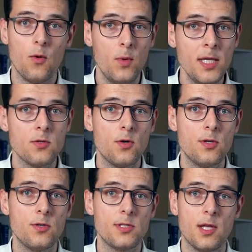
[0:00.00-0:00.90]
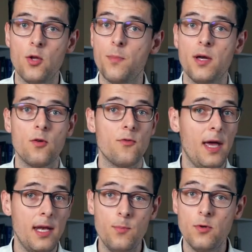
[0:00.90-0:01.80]
We as auditors are not part of
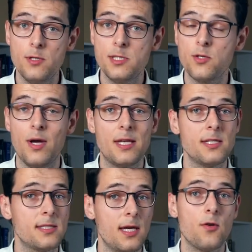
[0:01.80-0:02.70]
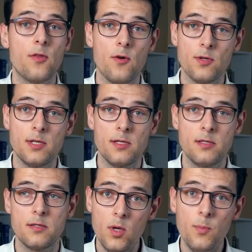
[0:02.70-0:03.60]
any police or any state
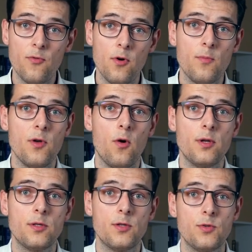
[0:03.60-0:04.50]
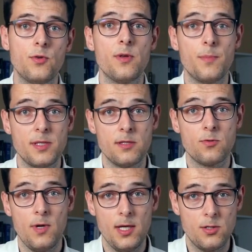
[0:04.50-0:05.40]
authorities. We perform the audit due to the business
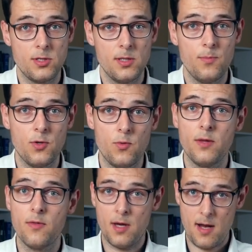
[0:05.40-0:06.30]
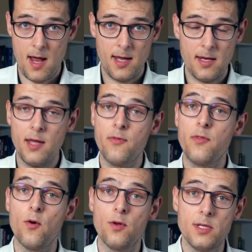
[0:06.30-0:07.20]
relationship between the client and
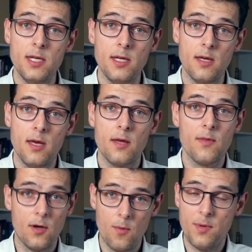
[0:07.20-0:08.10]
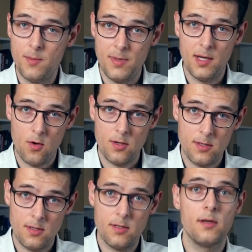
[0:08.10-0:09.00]
the auditee, the company being
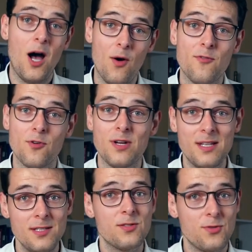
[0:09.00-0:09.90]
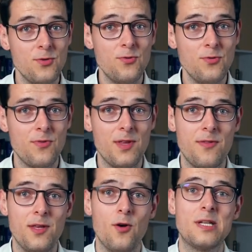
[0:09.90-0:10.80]
audited. However, it is true that
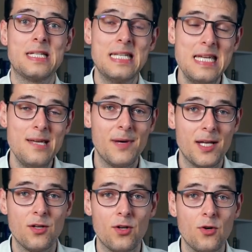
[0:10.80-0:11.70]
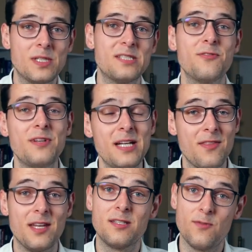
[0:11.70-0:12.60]
the auditee might not always feel
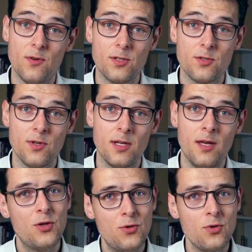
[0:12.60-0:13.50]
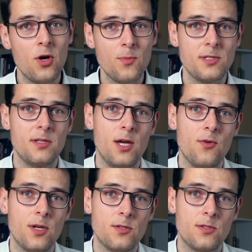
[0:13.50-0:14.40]
that it's voluntary. Two common
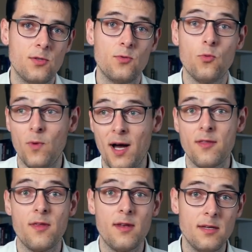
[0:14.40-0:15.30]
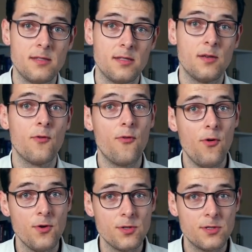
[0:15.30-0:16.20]
scenarios to why that is.
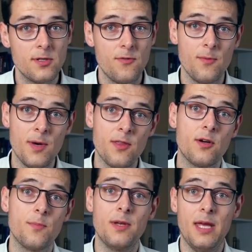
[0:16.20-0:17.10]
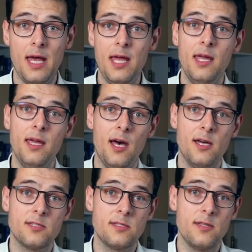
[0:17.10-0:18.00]
First, if the mother company A
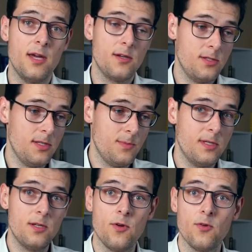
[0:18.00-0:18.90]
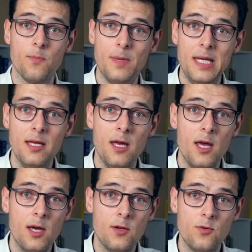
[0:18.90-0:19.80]
asks their subsidiary B
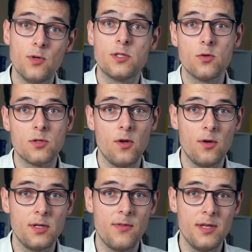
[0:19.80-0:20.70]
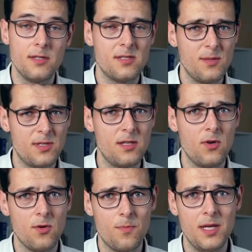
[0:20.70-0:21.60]
to do a social audit, the
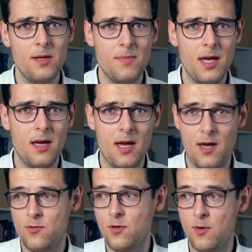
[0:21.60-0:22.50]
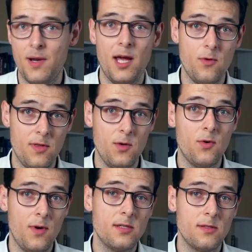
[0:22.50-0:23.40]
subsidiary B may have to comply with the
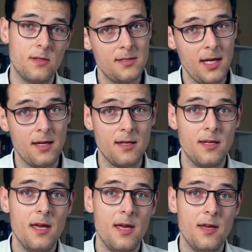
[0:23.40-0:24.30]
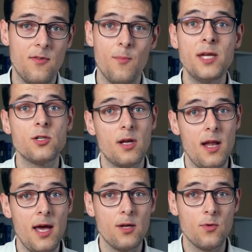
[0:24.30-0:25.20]
request. Second, if a major
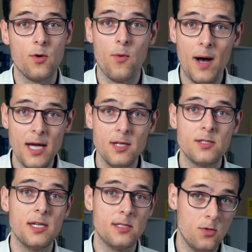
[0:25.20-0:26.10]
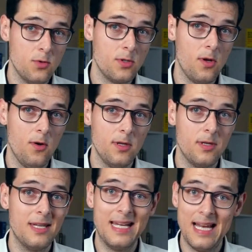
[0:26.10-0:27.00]
client requires a social audit,
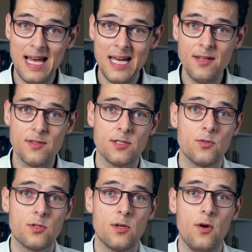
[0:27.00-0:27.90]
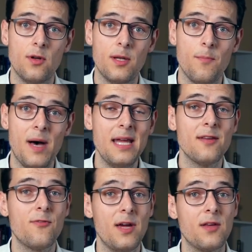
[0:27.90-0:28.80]
declining the social audit might
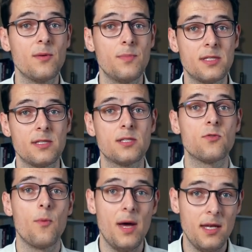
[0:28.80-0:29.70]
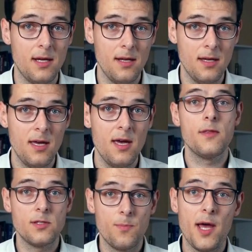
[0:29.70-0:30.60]
affect the business dramatically. The
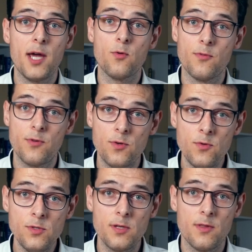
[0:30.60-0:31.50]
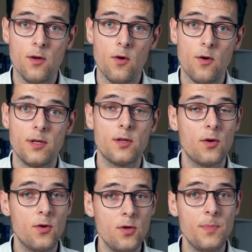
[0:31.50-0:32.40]
supplier refusing the audit
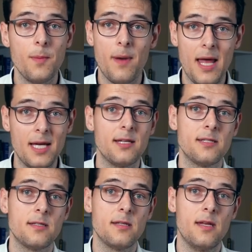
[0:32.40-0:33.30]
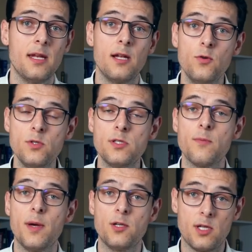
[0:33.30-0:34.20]
could be blacklisted and lose the
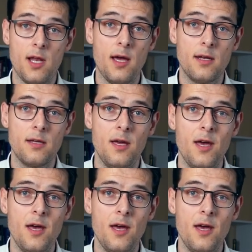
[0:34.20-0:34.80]
major client.